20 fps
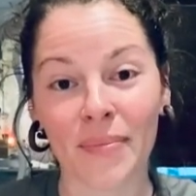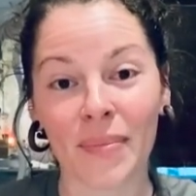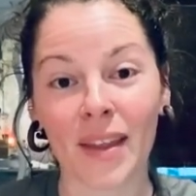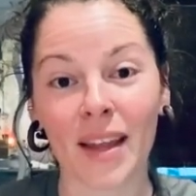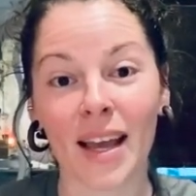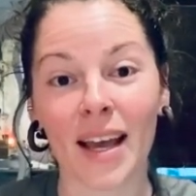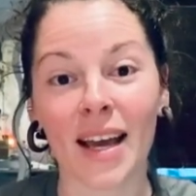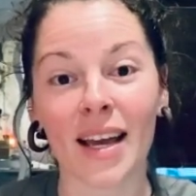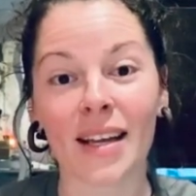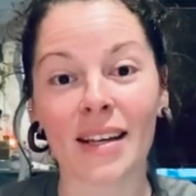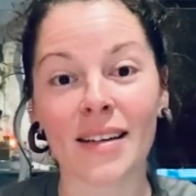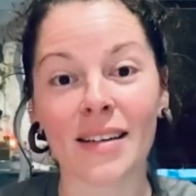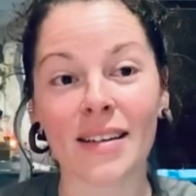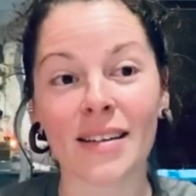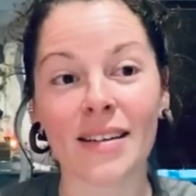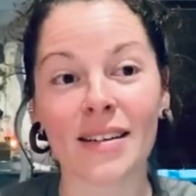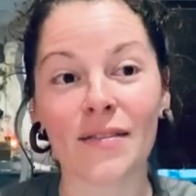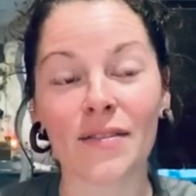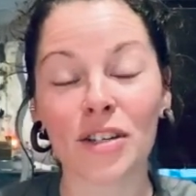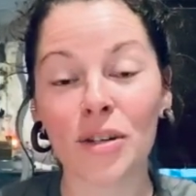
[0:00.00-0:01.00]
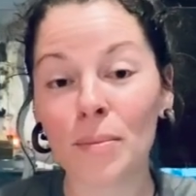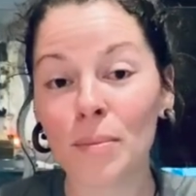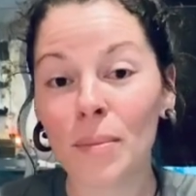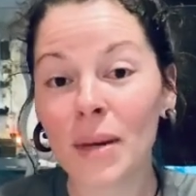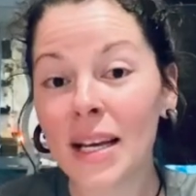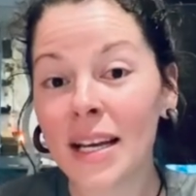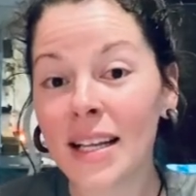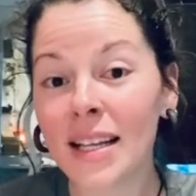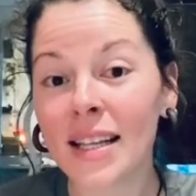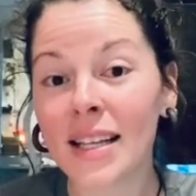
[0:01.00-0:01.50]
And to
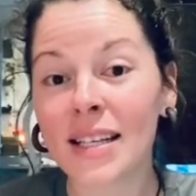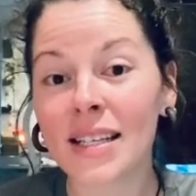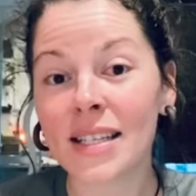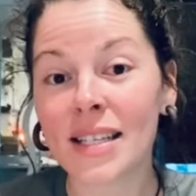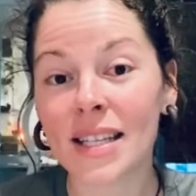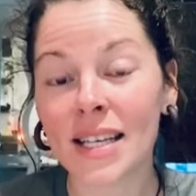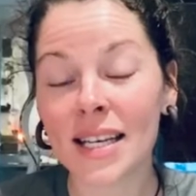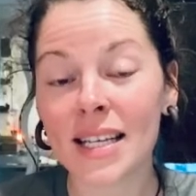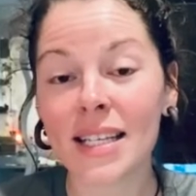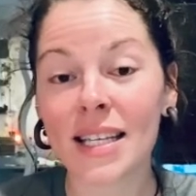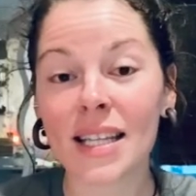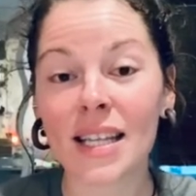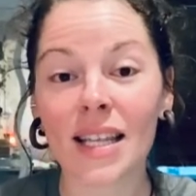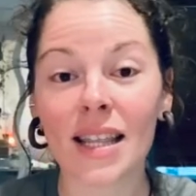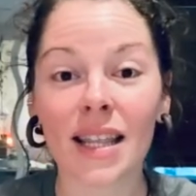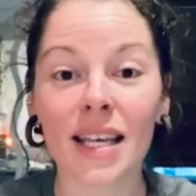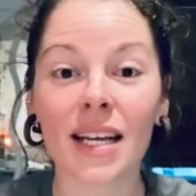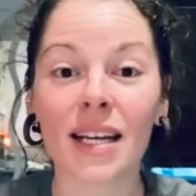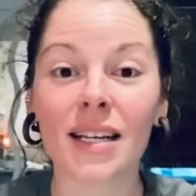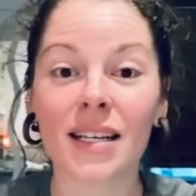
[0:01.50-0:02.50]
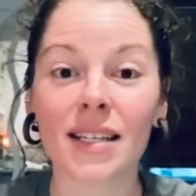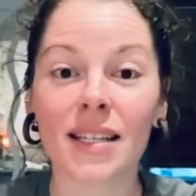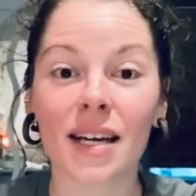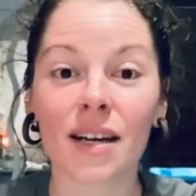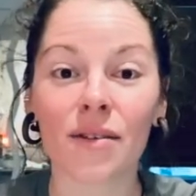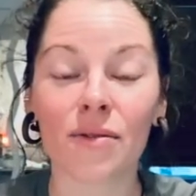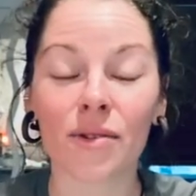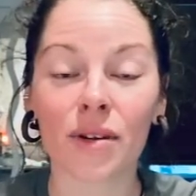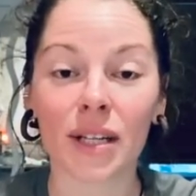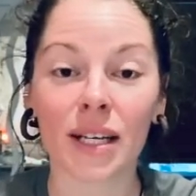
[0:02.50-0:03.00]
me, these are the things that
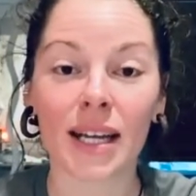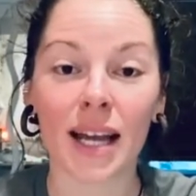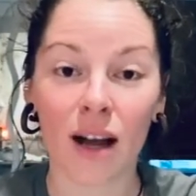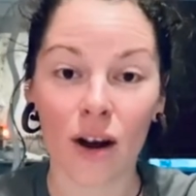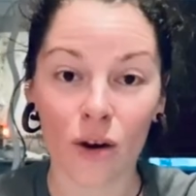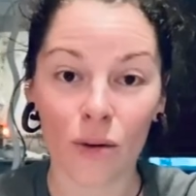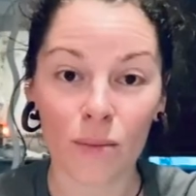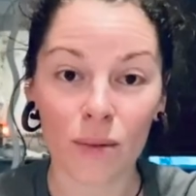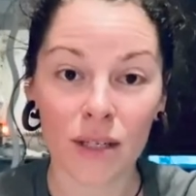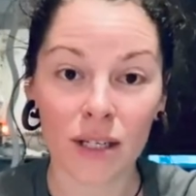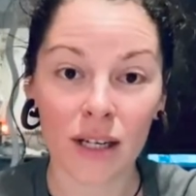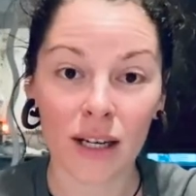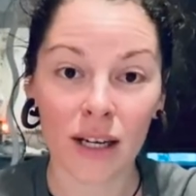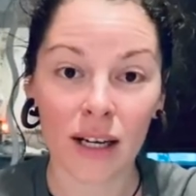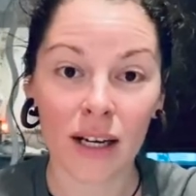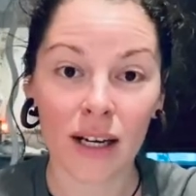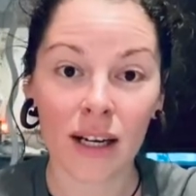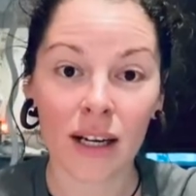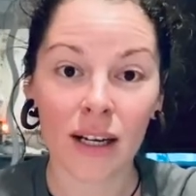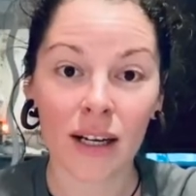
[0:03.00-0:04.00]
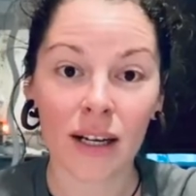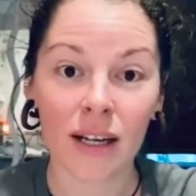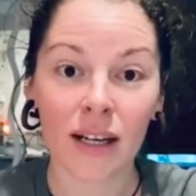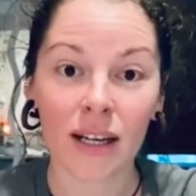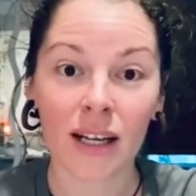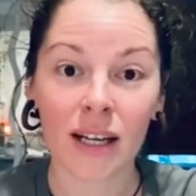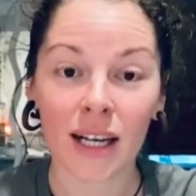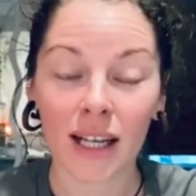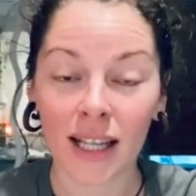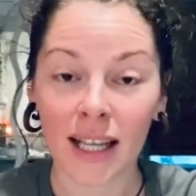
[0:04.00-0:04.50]
really helped
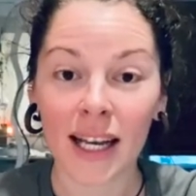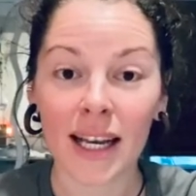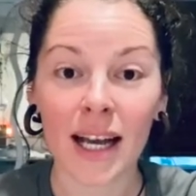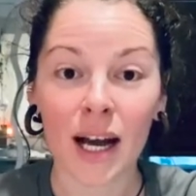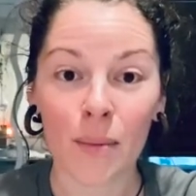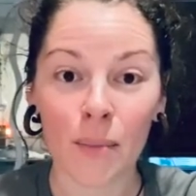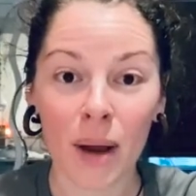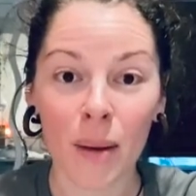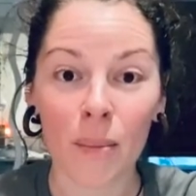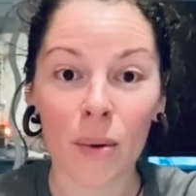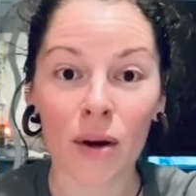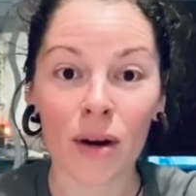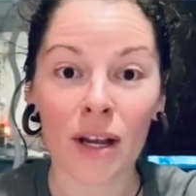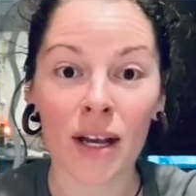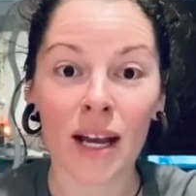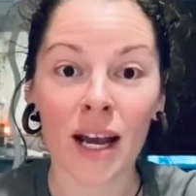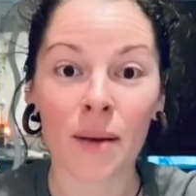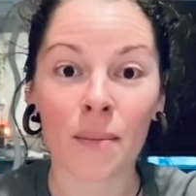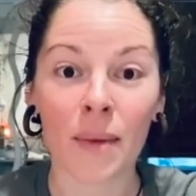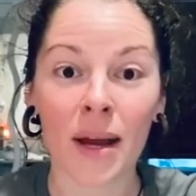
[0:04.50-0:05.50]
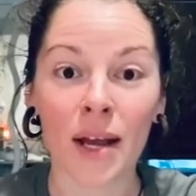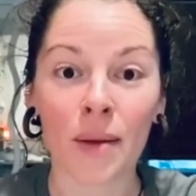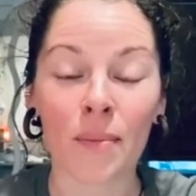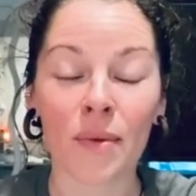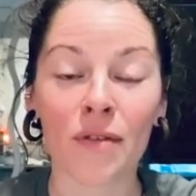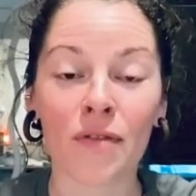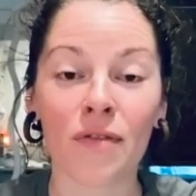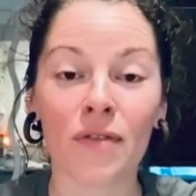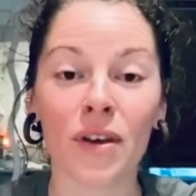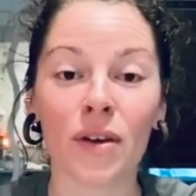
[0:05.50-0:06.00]
clean out my body and make me
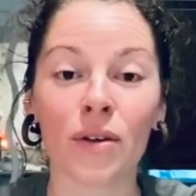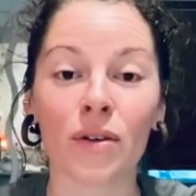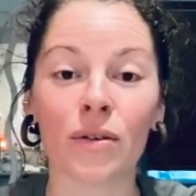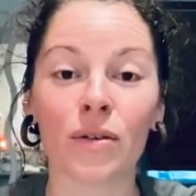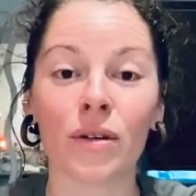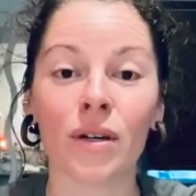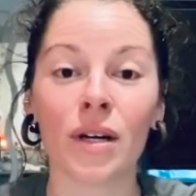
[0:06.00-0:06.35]
feel